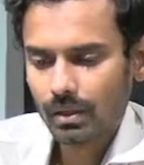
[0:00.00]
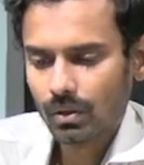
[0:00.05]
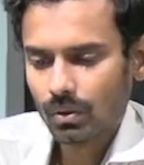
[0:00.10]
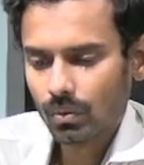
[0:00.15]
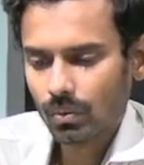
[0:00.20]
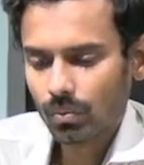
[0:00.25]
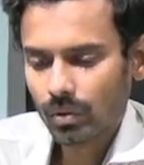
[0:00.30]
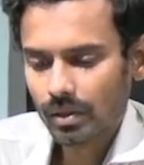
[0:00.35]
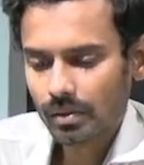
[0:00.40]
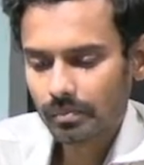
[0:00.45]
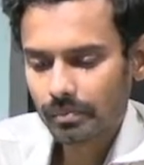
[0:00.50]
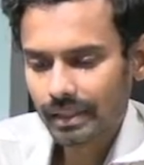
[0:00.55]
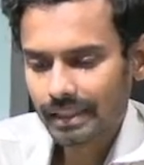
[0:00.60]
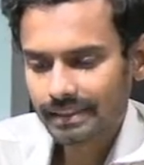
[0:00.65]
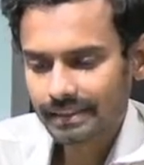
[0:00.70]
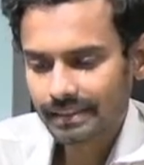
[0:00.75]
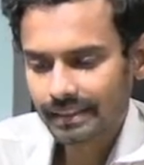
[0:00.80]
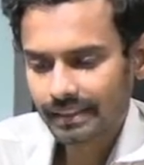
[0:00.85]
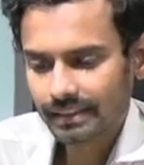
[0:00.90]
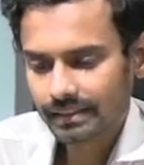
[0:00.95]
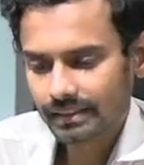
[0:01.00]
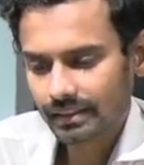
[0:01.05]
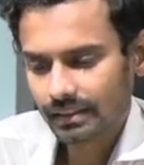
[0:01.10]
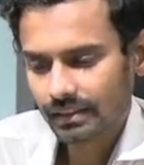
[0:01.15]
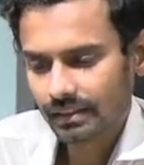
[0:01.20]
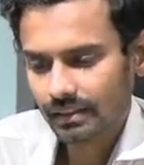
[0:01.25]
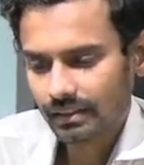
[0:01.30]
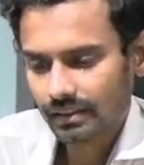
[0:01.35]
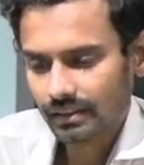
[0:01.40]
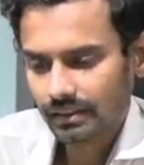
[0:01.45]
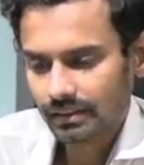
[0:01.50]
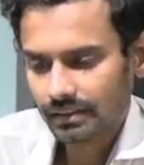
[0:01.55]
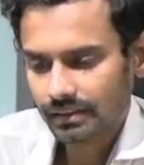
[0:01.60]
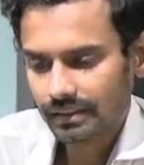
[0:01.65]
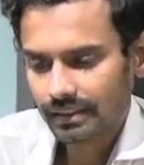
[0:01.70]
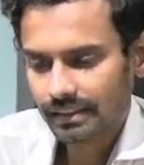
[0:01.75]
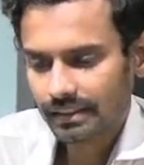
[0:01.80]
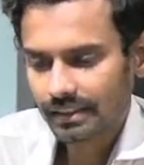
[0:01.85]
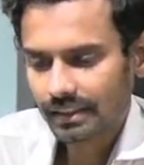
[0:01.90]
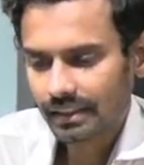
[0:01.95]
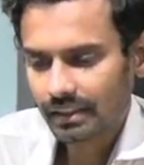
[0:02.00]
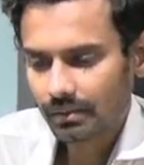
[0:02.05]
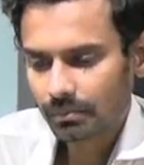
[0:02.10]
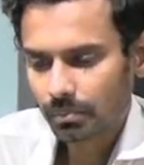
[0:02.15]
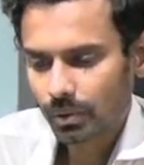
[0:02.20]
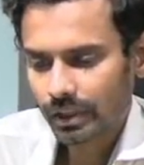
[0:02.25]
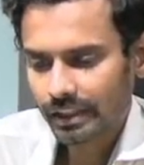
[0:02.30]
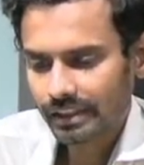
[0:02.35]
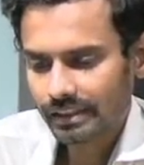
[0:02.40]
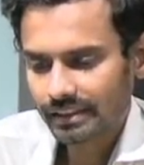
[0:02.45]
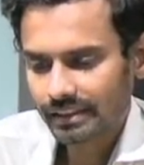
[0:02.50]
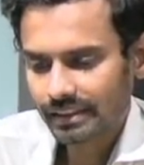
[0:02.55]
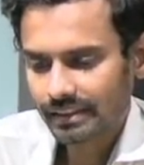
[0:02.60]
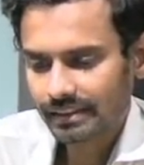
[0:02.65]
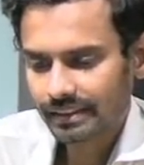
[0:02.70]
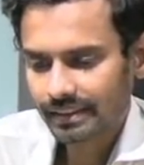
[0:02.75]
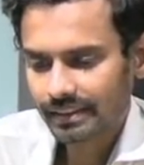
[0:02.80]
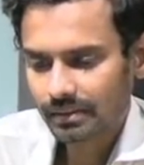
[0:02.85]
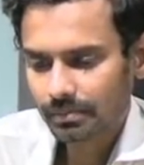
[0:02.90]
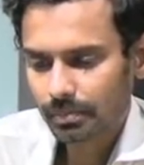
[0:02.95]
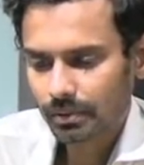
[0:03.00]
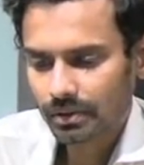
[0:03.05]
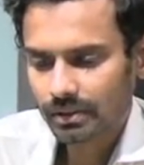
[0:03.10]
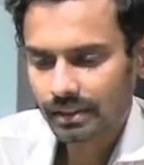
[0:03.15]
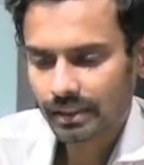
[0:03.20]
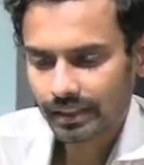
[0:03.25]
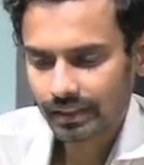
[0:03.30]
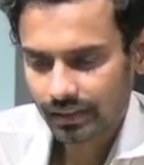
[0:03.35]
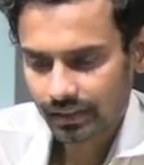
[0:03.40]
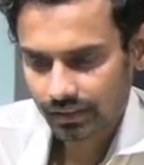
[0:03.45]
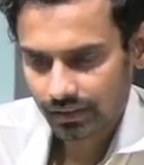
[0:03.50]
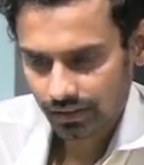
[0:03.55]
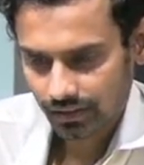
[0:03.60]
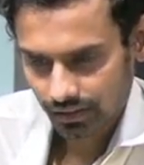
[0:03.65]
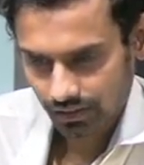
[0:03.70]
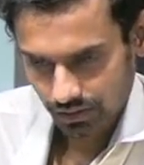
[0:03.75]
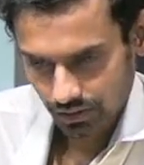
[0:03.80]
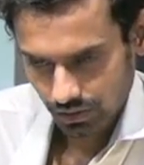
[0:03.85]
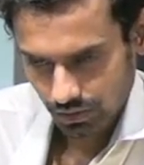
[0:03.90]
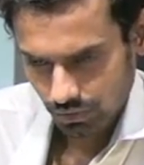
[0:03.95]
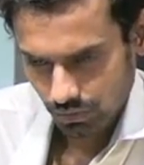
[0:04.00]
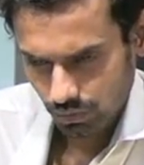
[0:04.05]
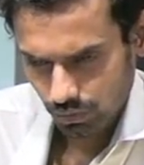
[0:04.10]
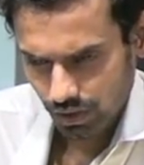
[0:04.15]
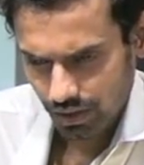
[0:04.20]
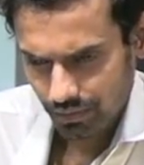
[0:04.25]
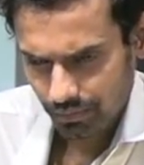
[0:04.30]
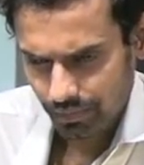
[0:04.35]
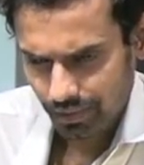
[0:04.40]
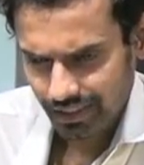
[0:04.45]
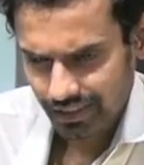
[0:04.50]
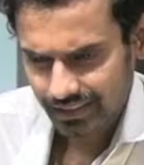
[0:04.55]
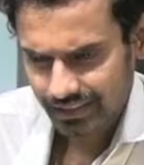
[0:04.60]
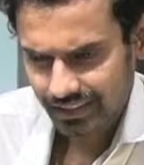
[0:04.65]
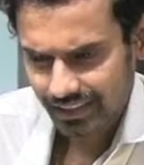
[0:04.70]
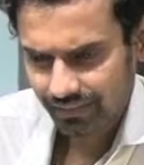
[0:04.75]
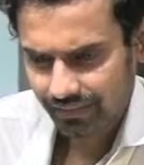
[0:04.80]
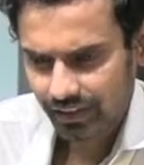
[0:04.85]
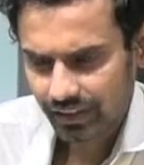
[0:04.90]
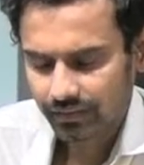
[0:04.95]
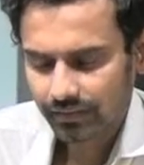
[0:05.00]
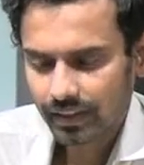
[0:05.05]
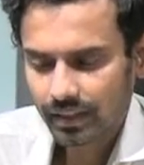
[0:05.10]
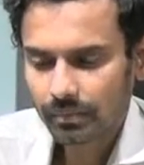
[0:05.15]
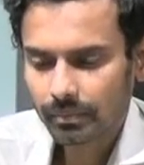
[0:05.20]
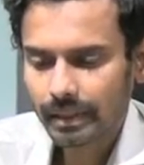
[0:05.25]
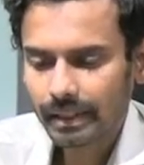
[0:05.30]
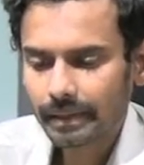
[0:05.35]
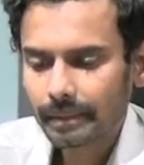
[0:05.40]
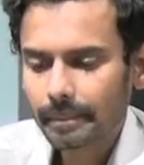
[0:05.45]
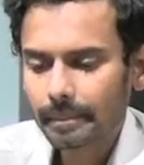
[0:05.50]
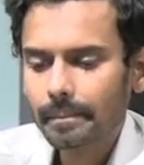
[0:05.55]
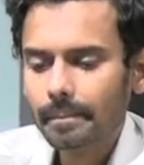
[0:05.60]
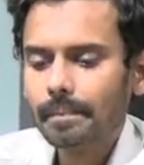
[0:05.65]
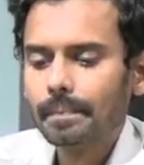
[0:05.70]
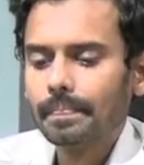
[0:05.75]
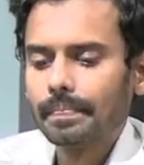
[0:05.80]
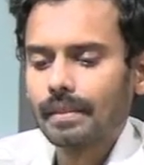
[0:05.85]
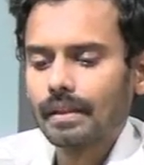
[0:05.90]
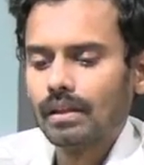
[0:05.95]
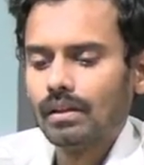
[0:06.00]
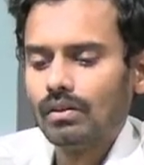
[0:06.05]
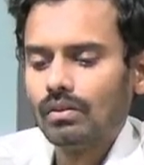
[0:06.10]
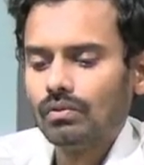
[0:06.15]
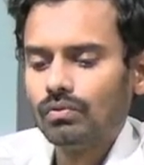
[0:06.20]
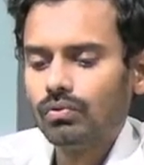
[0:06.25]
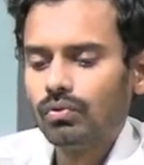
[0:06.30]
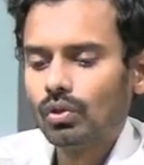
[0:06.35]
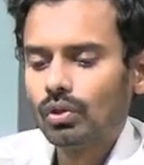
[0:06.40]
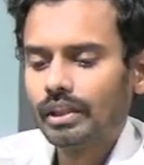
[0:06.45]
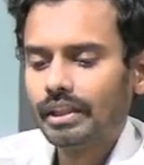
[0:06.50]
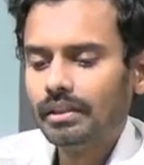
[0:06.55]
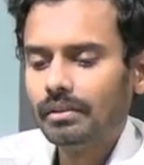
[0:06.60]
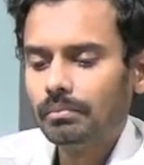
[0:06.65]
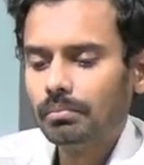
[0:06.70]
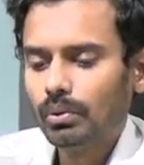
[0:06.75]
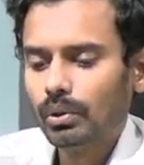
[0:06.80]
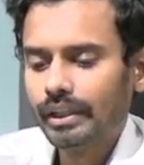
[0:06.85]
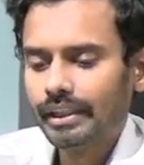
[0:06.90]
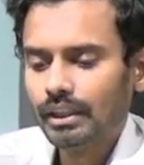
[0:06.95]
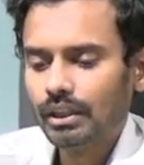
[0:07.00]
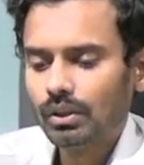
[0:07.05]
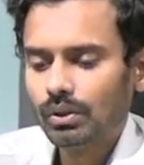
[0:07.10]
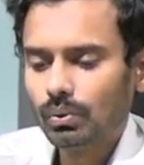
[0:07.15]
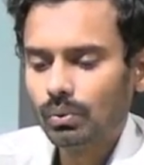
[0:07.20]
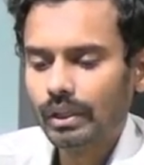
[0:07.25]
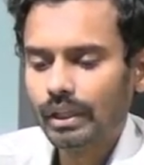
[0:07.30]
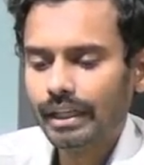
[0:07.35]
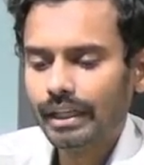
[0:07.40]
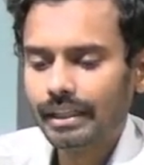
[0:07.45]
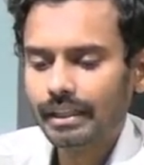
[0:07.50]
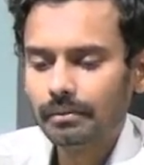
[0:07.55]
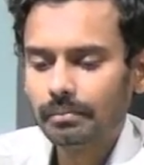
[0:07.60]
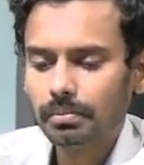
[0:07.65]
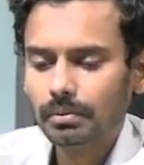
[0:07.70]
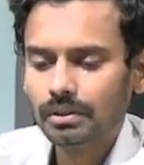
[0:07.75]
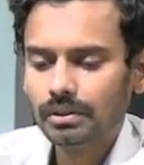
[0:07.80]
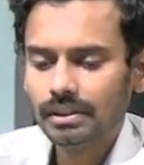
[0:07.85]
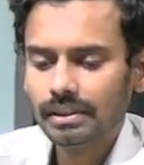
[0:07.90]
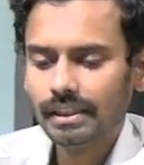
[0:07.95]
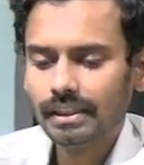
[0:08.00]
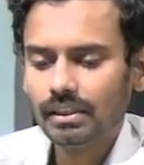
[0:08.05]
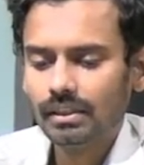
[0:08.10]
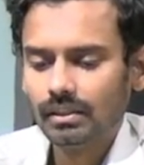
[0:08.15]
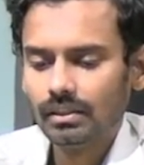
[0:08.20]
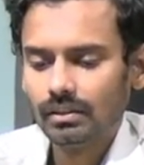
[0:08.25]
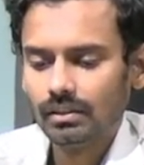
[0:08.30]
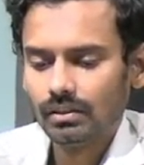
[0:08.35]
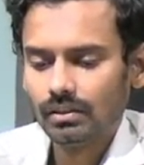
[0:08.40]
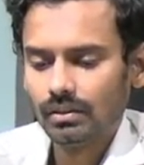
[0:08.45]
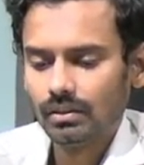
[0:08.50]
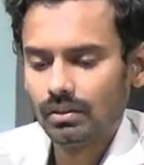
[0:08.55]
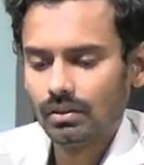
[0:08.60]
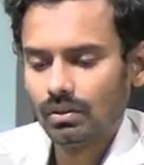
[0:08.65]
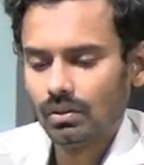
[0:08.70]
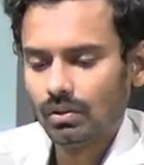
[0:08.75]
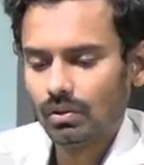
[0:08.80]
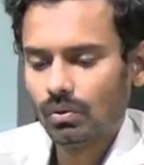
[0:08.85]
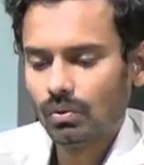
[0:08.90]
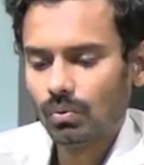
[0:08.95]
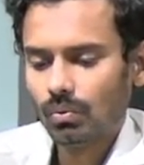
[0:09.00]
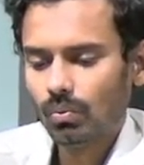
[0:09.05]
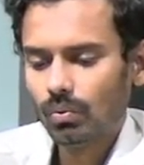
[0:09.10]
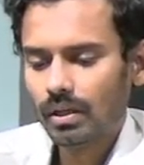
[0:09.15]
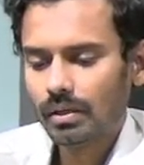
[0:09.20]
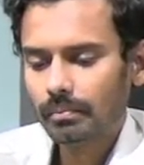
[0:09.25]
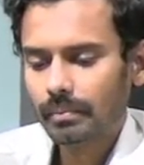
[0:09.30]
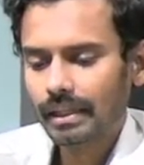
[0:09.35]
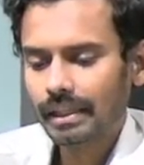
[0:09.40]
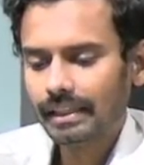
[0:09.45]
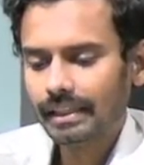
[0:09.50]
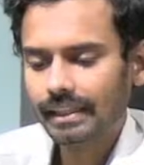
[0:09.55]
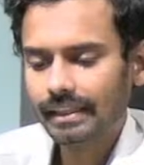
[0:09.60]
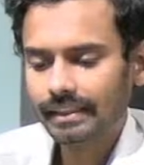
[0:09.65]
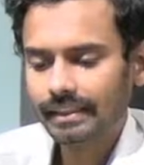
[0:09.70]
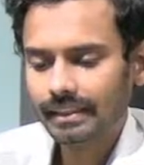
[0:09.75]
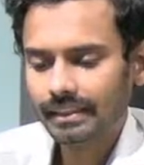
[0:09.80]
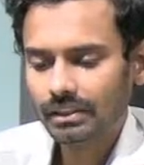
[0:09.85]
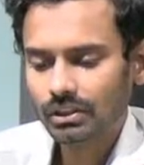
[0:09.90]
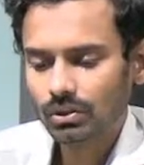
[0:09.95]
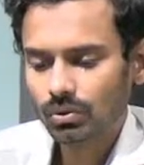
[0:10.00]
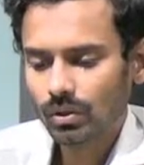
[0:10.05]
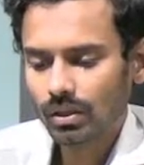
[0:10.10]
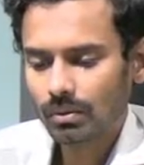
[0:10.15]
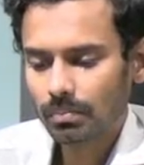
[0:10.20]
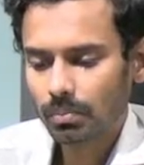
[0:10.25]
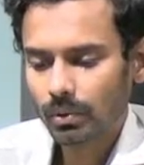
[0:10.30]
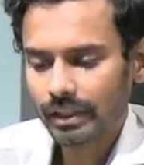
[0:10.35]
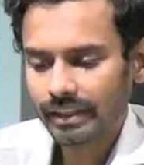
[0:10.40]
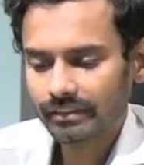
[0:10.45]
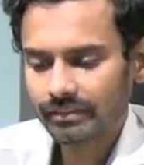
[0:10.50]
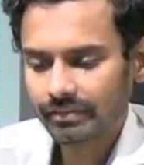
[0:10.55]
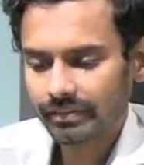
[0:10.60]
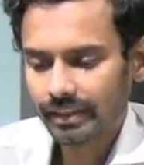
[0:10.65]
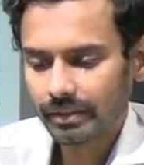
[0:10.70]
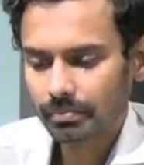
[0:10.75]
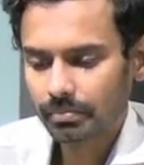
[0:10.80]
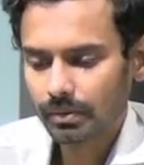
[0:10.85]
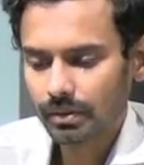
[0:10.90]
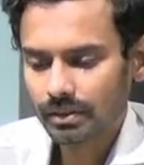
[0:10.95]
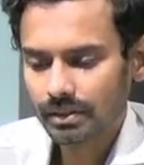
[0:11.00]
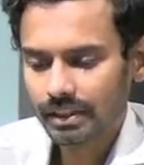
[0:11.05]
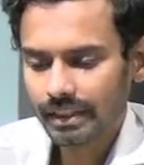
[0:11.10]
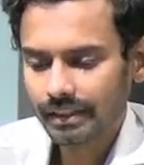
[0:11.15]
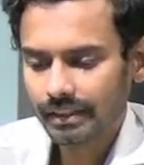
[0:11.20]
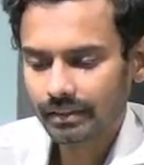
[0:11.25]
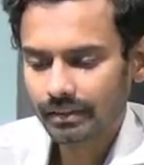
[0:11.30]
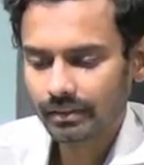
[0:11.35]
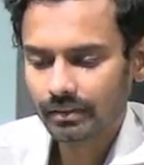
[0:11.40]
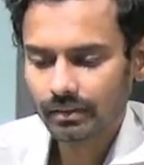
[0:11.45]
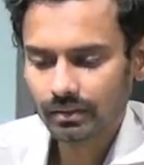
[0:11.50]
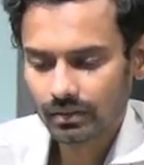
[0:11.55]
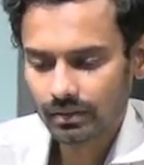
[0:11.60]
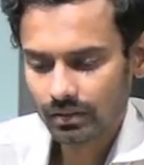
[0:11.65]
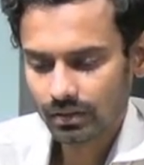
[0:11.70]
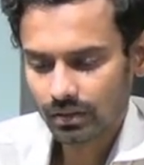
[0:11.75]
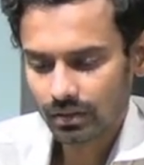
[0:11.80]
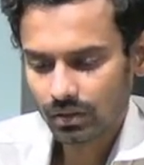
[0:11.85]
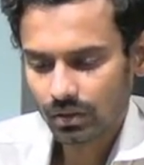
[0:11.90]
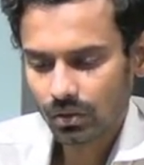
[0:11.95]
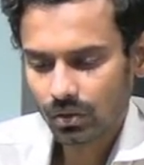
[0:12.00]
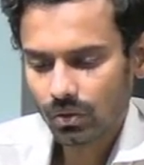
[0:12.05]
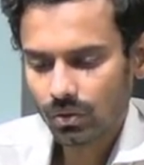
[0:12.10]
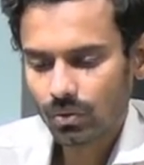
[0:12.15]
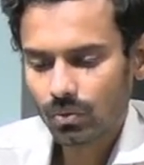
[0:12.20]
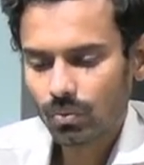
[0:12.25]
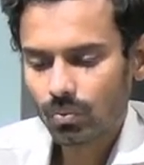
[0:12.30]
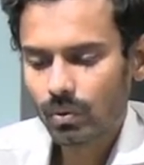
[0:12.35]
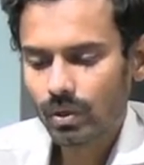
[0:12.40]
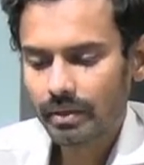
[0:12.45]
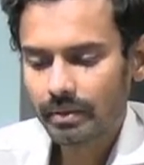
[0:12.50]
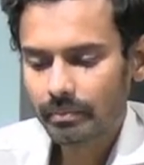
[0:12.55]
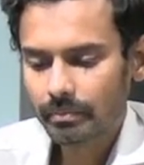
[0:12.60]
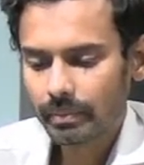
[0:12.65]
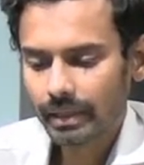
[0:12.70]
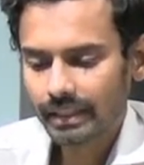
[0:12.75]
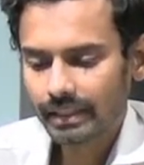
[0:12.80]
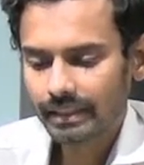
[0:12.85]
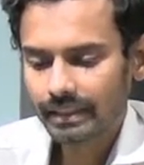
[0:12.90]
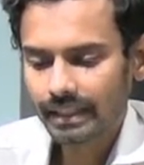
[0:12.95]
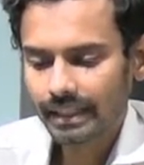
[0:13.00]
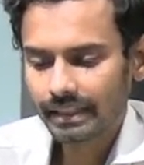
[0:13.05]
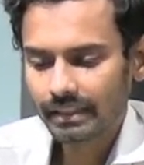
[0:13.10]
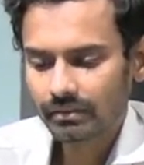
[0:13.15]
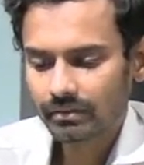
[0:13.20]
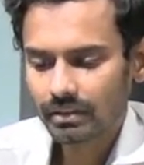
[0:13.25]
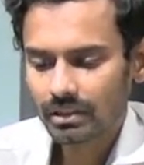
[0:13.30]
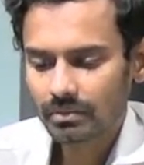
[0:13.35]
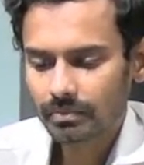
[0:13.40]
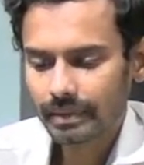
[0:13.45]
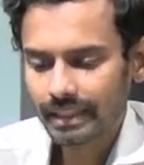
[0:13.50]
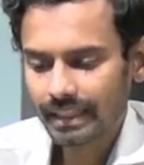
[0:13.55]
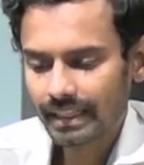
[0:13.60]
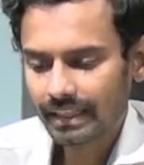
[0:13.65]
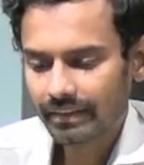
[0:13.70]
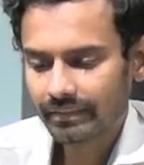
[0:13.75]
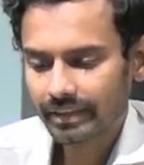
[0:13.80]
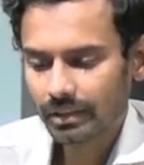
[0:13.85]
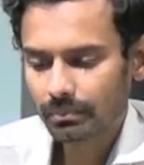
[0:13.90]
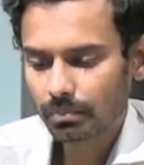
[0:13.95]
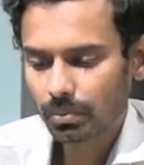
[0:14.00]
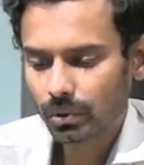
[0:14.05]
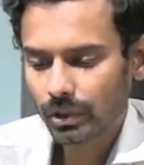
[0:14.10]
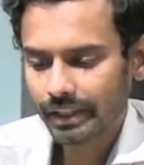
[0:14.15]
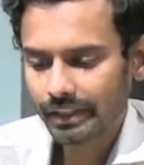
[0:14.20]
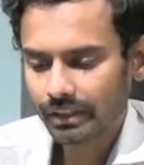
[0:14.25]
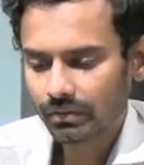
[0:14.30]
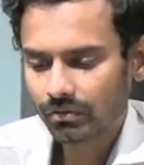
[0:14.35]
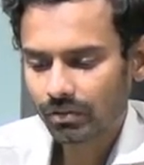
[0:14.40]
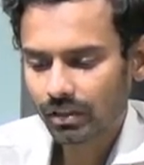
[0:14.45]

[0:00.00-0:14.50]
1 by 6, 16.66%. 1 by 7 will be 14.28%. 1 by 8 is 12.5%. 1 by 9 will be 11.11%,